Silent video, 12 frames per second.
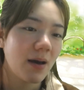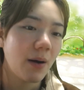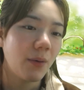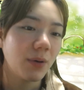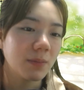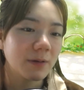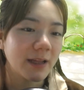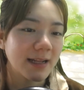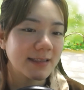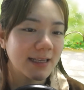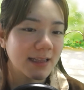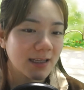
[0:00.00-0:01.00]
When
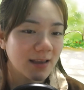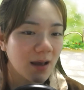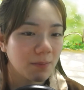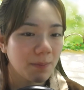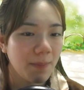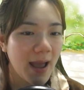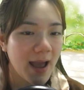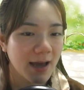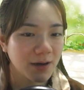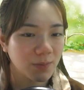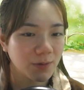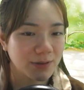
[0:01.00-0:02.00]
plants in a
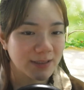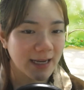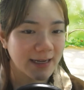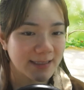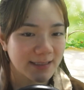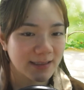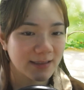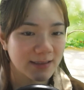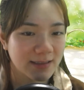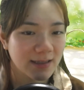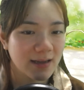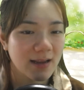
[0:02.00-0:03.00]
compatible site,
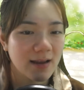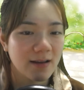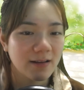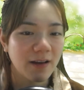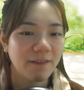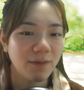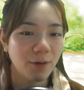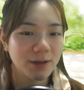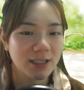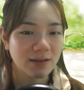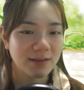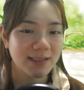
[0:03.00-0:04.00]

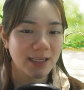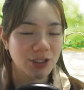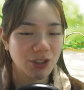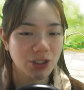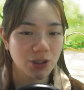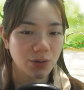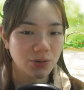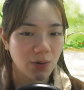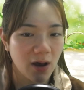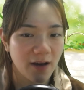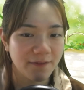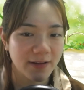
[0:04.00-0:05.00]
daffodils,
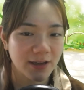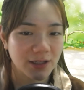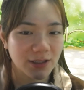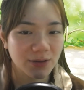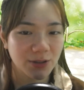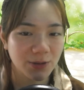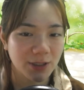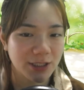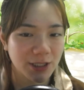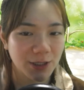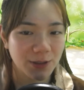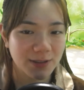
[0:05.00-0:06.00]
snowdrop, and
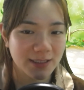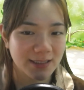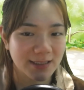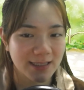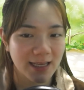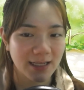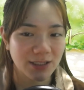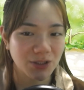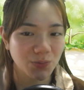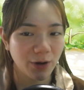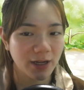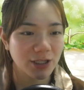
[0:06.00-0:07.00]
crocuses can
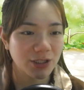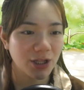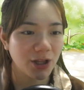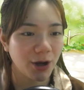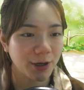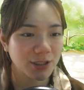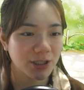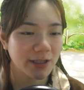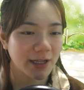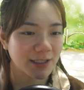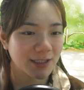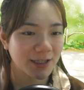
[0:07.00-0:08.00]
spread into the large
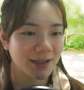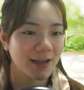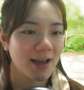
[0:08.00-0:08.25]
cluster.